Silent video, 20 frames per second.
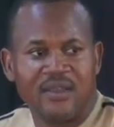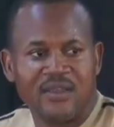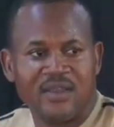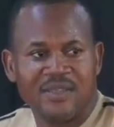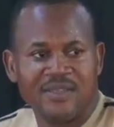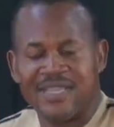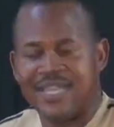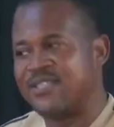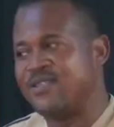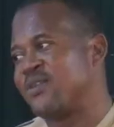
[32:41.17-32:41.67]

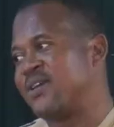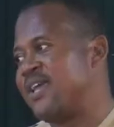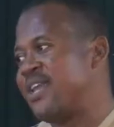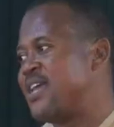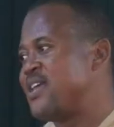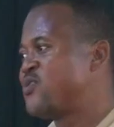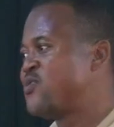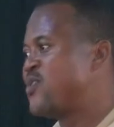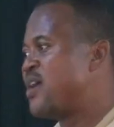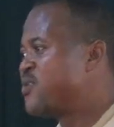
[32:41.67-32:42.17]
So I said, okay,
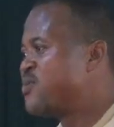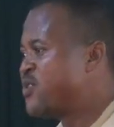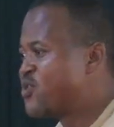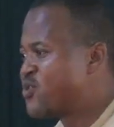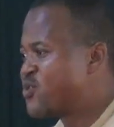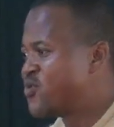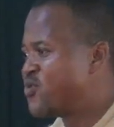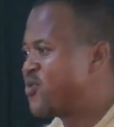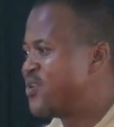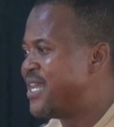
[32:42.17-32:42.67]
let's do as we
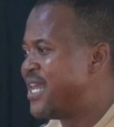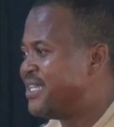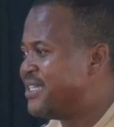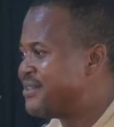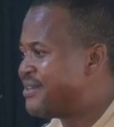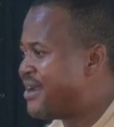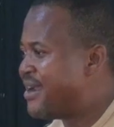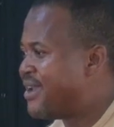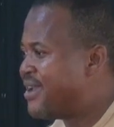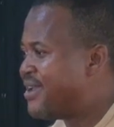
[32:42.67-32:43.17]
used to do in
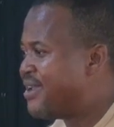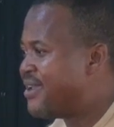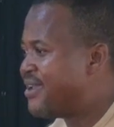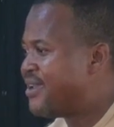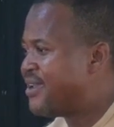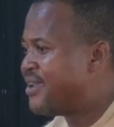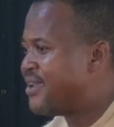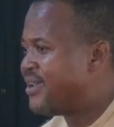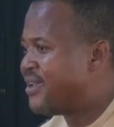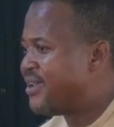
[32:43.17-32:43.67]
Nigeria.
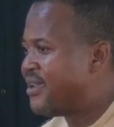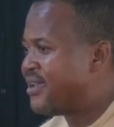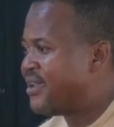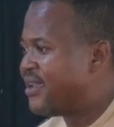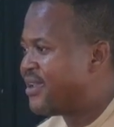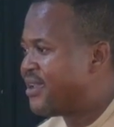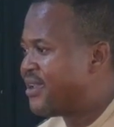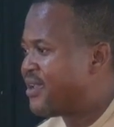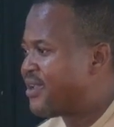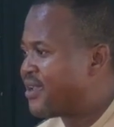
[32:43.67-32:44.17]

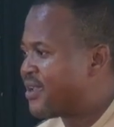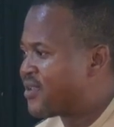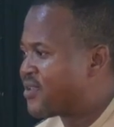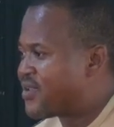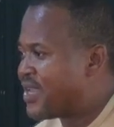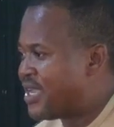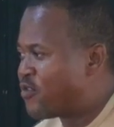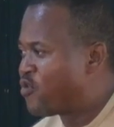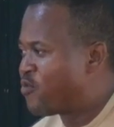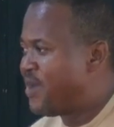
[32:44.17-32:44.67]
So
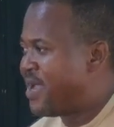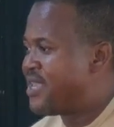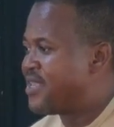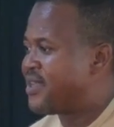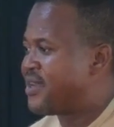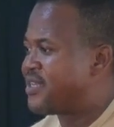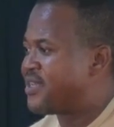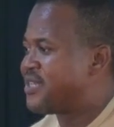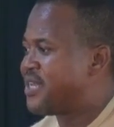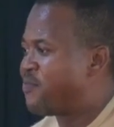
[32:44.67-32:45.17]
I took my
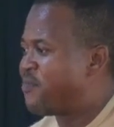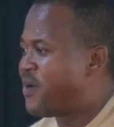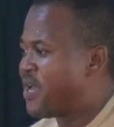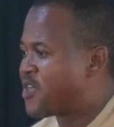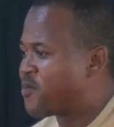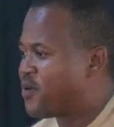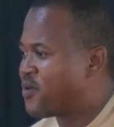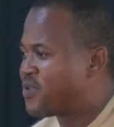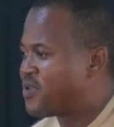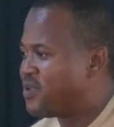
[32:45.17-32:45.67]
international
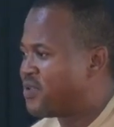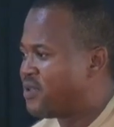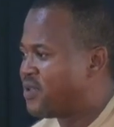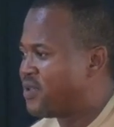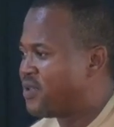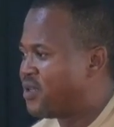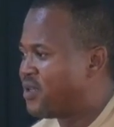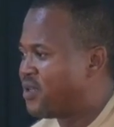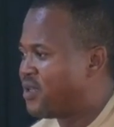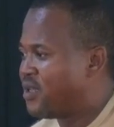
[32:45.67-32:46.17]
passport.
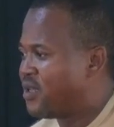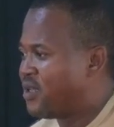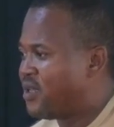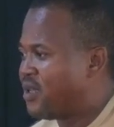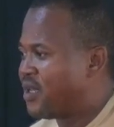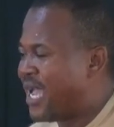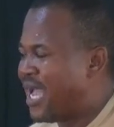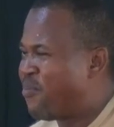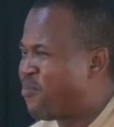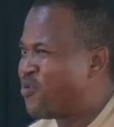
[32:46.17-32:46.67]

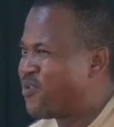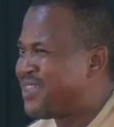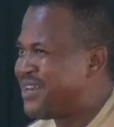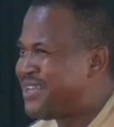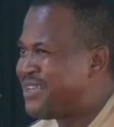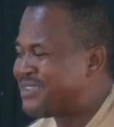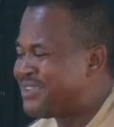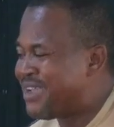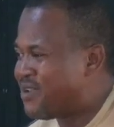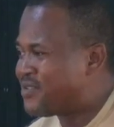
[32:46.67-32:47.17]
I put
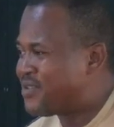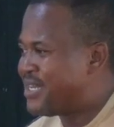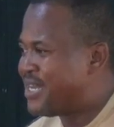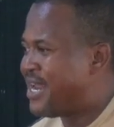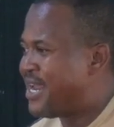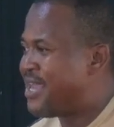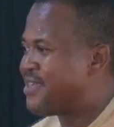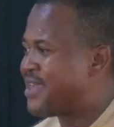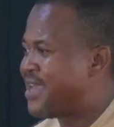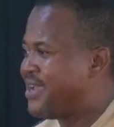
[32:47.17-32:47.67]
3,000
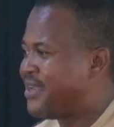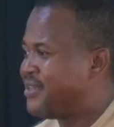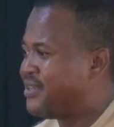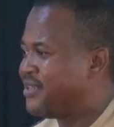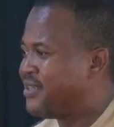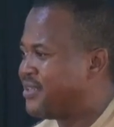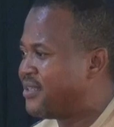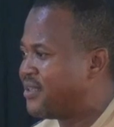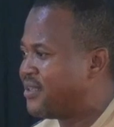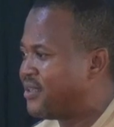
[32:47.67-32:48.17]
inside.
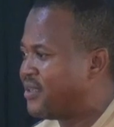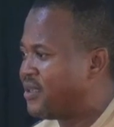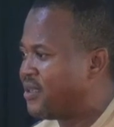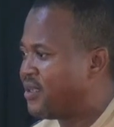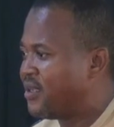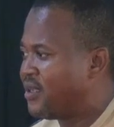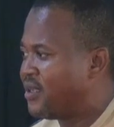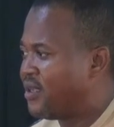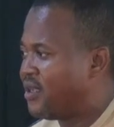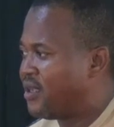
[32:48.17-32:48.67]

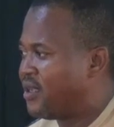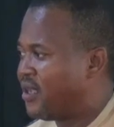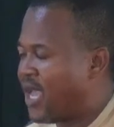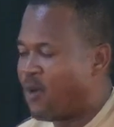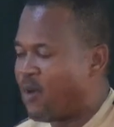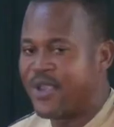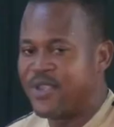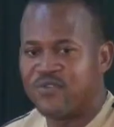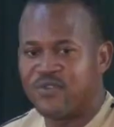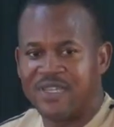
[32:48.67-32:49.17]
I
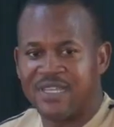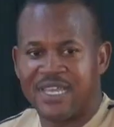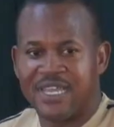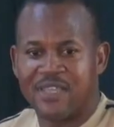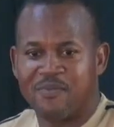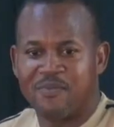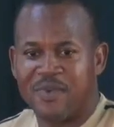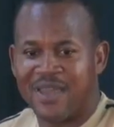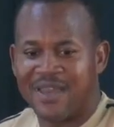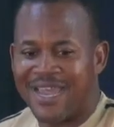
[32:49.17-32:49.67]
went to the
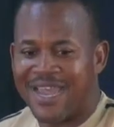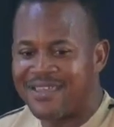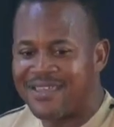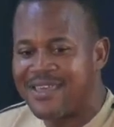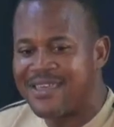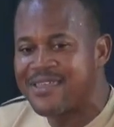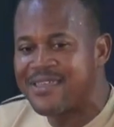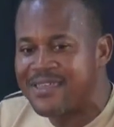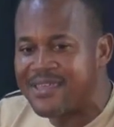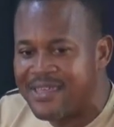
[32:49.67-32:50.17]
gate man. I
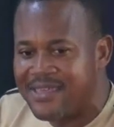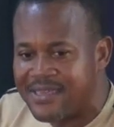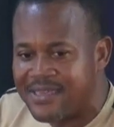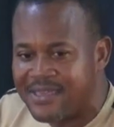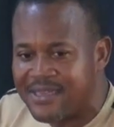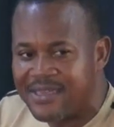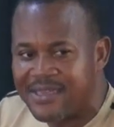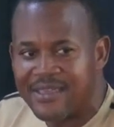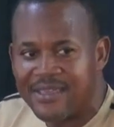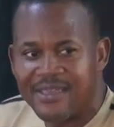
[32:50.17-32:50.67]
said, see,
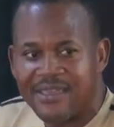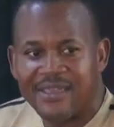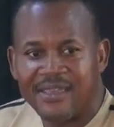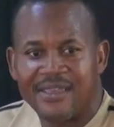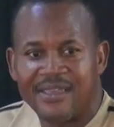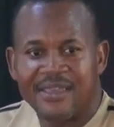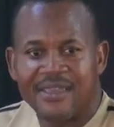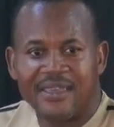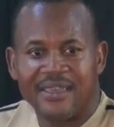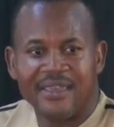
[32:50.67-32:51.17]

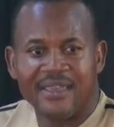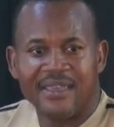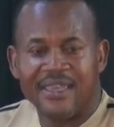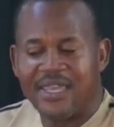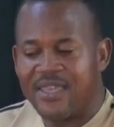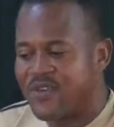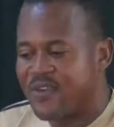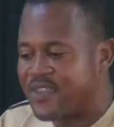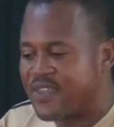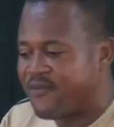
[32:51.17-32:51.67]
he
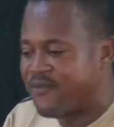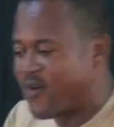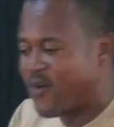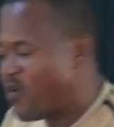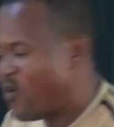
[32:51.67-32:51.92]
just said, Follow